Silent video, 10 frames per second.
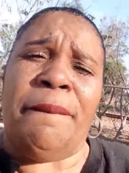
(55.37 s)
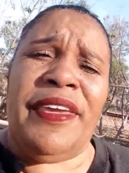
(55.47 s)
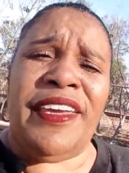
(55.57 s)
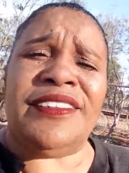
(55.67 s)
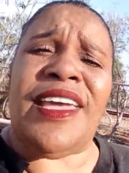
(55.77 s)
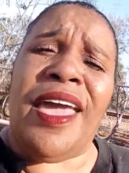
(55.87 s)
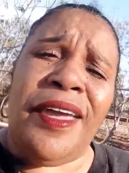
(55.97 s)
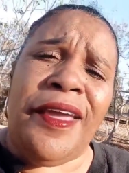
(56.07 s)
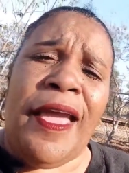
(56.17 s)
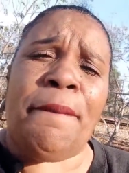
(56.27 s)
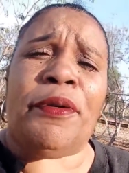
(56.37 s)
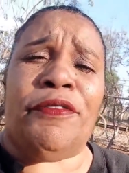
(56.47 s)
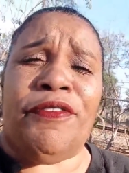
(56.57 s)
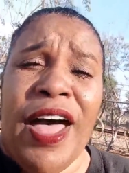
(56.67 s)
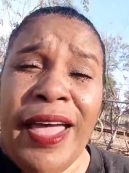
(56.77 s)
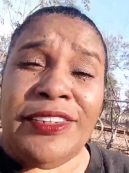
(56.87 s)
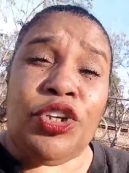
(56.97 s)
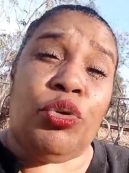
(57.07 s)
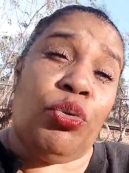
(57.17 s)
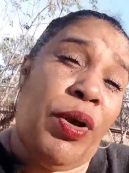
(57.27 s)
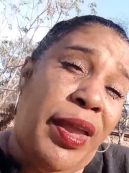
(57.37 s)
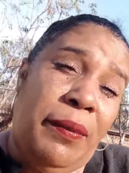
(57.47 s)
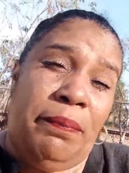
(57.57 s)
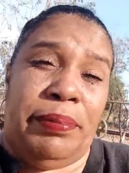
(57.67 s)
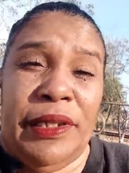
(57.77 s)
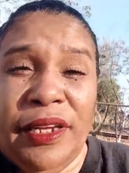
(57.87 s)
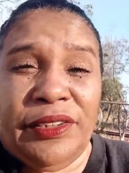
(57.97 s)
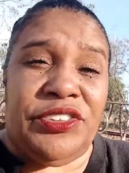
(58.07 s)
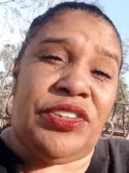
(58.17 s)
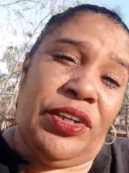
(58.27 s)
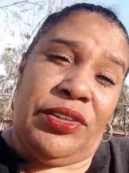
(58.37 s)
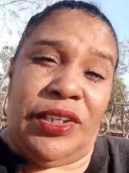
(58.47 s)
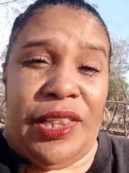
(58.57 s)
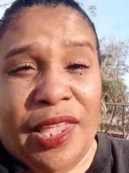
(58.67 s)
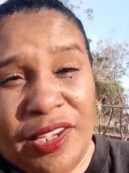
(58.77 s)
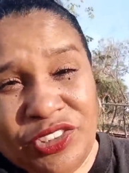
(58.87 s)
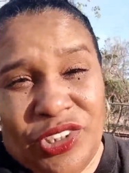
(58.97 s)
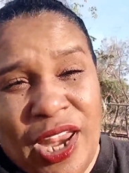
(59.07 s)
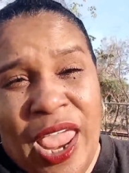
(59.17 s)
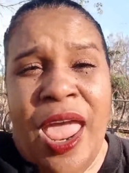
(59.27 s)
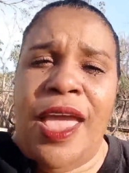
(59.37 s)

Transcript: because A game provides great blood circulation,